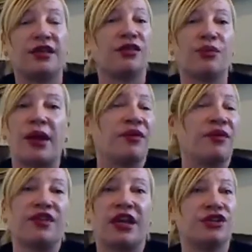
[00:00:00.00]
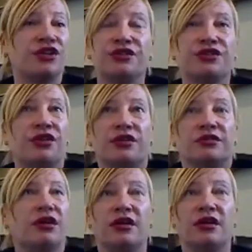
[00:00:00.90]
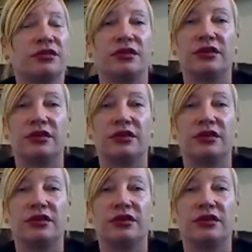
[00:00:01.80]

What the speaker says: the ramifications are